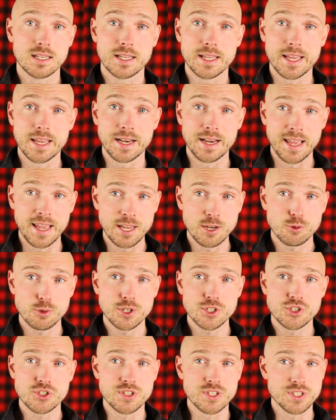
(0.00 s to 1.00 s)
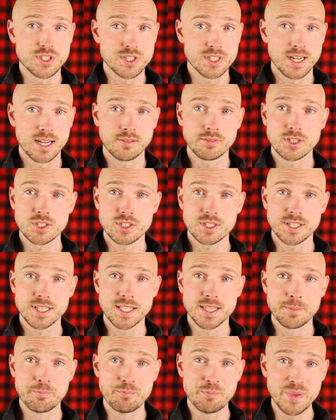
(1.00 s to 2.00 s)
Anchorage. This is
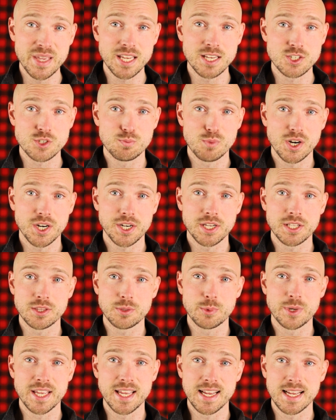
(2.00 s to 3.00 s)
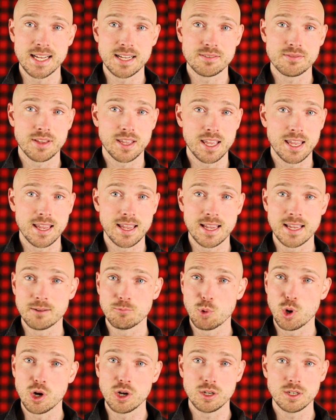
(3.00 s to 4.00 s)
obviously the biggest market that we have
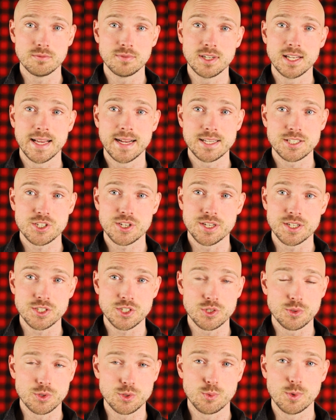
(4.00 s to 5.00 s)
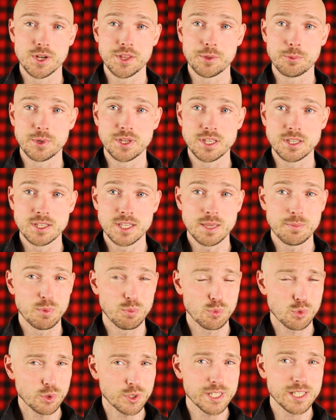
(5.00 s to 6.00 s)
in all of Alaska, so it's one that we keep a
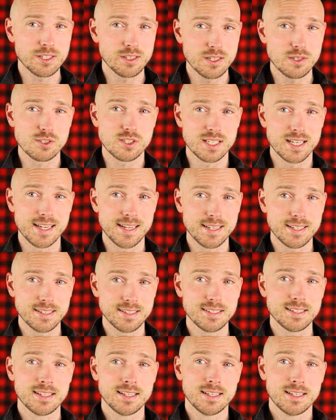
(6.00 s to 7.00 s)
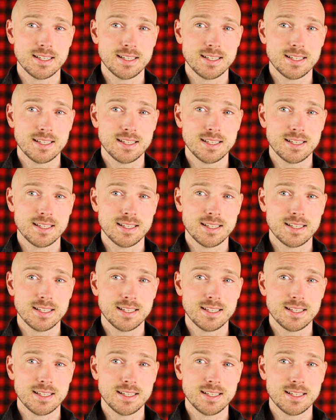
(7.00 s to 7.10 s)
pretty close eye on.